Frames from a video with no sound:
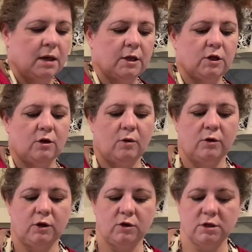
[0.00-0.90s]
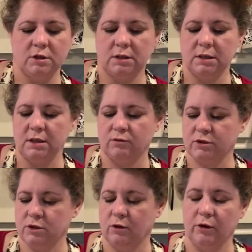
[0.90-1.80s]
And you know, you can eat
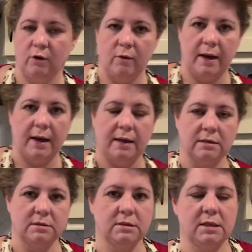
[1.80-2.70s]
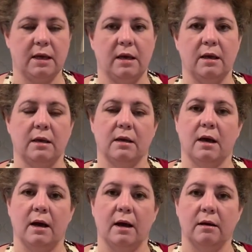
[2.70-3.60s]
risotto as a
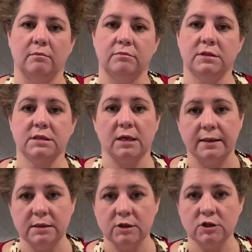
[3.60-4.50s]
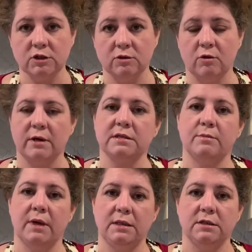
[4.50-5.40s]
side dish or as a
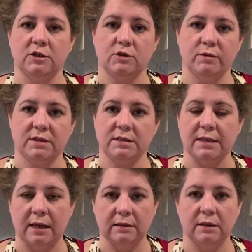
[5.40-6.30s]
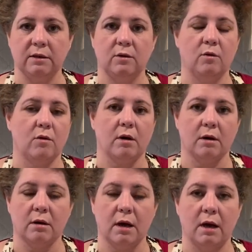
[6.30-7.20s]
main dish with a salad
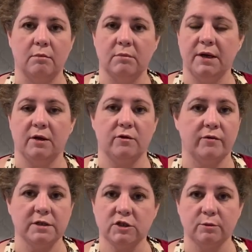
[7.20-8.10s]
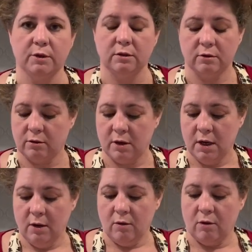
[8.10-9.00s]
or another vegetable or
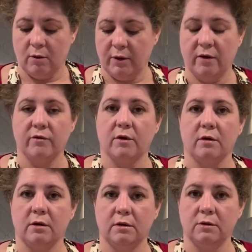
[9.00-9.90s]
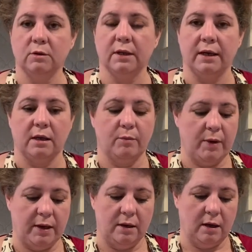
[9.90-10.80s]
whatever you like.
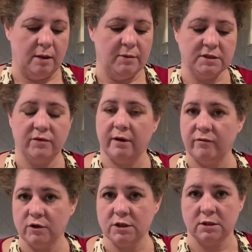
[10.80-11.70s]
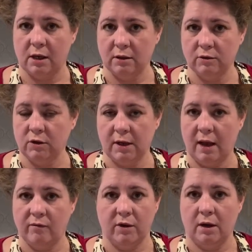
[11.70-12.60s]
But it's very versatile and you can
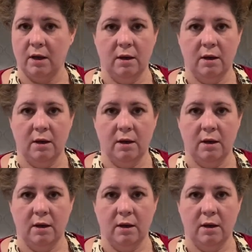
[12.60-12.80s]
have it